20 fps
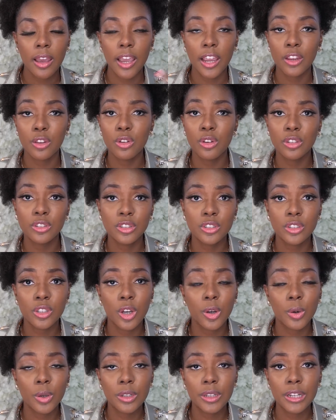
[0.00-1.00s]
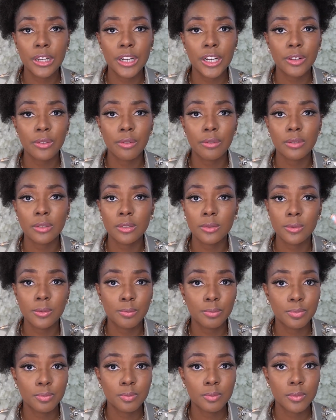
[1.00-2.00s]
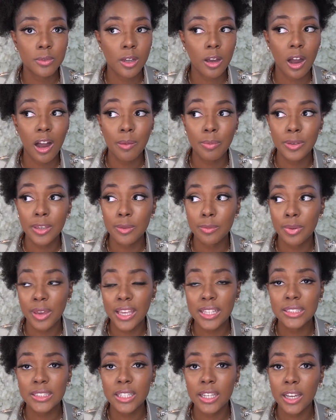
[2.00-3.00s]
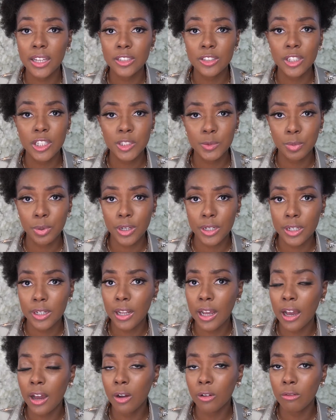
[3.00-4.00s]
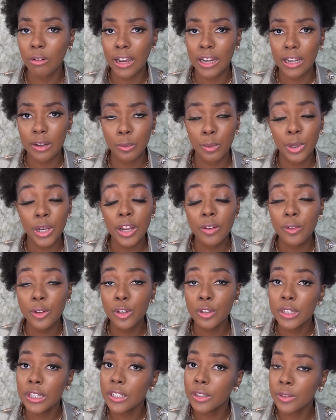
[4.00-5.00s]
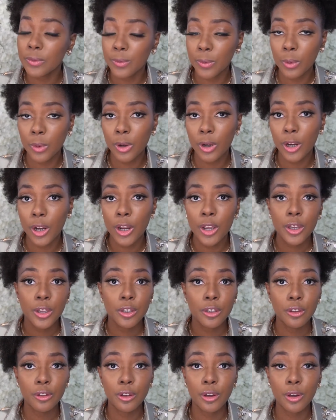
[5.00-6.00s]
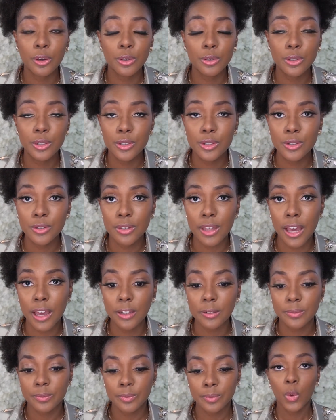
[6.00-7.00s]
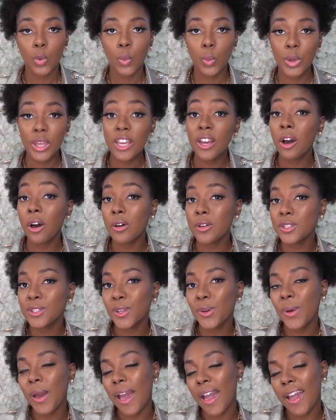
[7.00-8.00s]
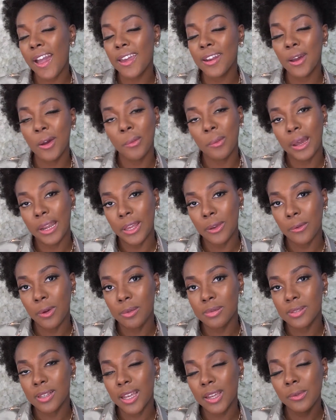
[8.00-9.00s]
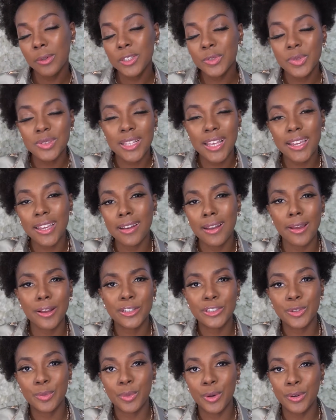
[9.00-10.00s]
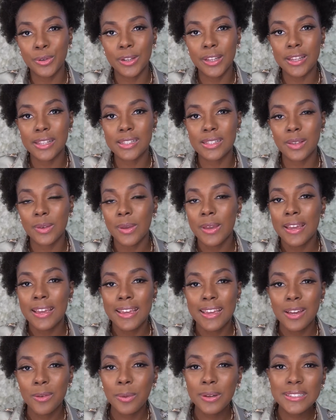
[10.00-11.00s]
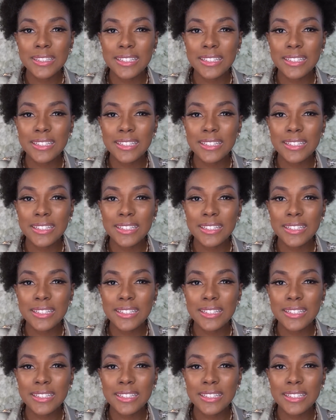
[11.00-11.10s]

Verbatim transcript: and you can just go in there, copy and paste the address, print it out, write it, whatever you need it for, you know, you can do that. We also had a wedding website, which was like an extra bonus. It